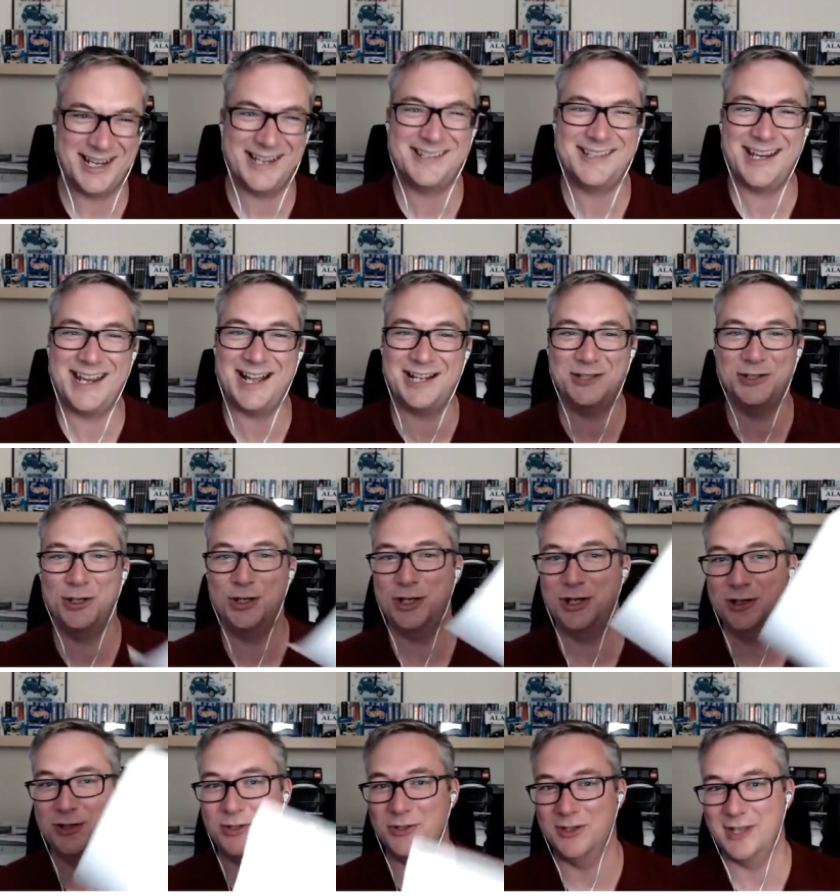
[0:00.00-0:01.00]
see, I knew
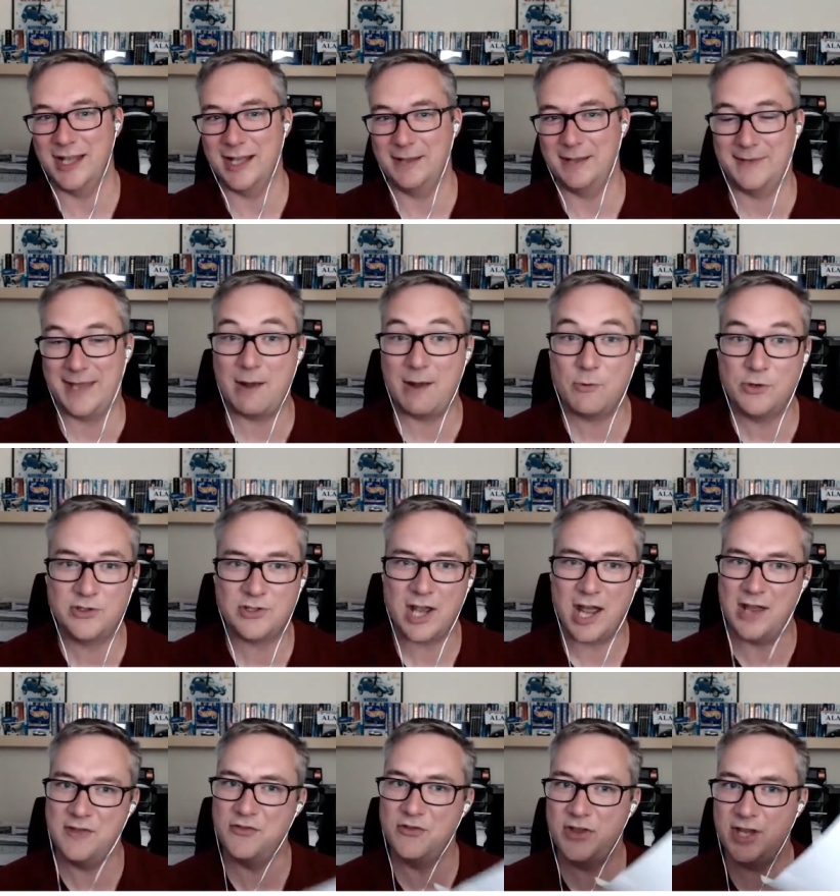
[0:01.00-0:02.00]
you'd do that.
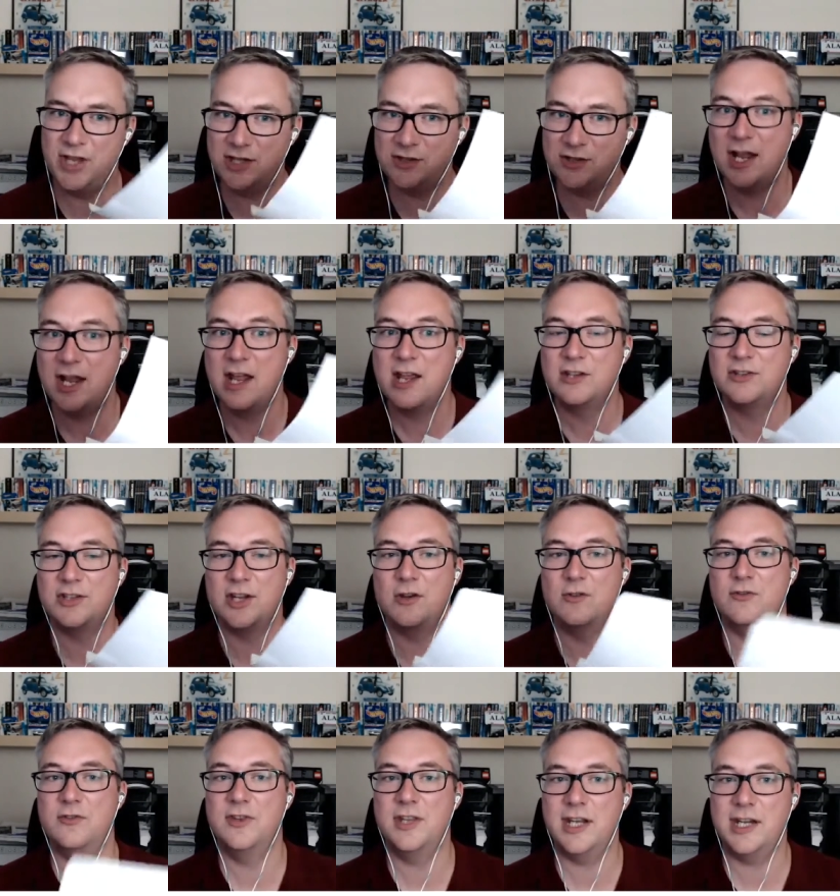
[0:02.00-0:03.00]
This
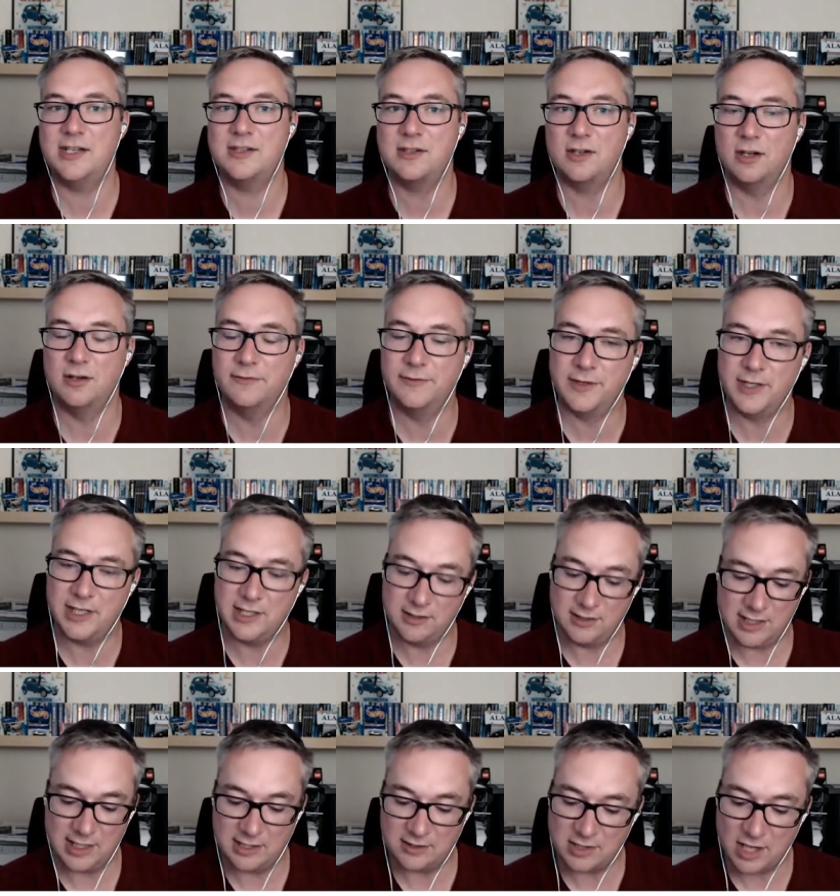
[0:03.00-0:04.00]
of
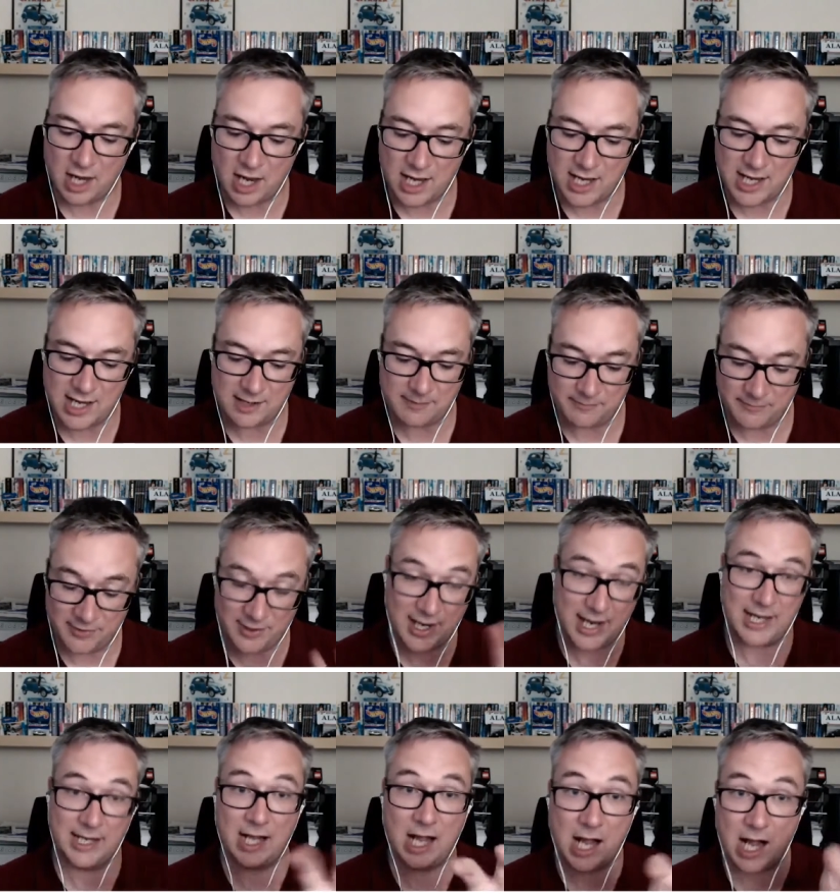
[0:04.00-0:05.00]
the entire
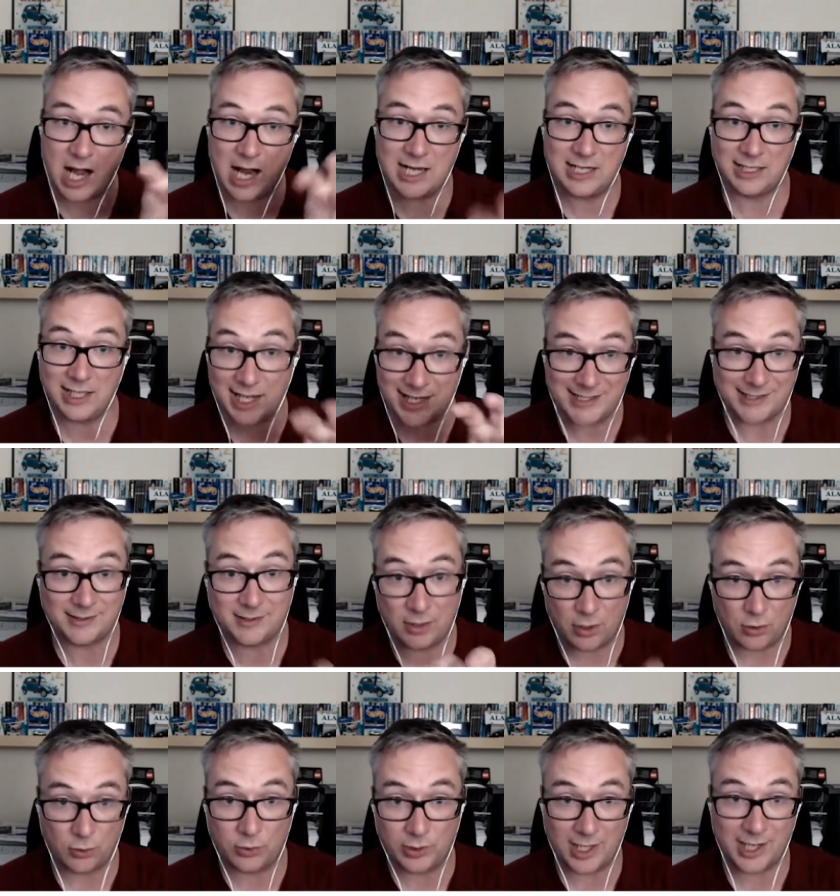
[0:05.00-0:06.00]
thing, I liked the
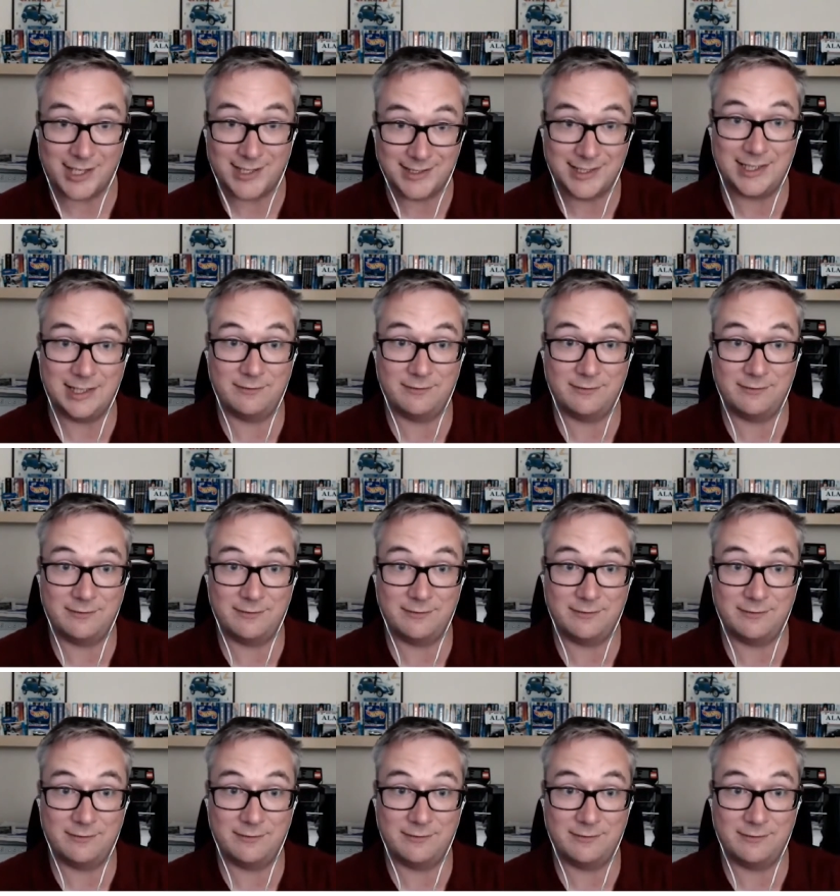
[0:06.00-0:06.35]
whole idea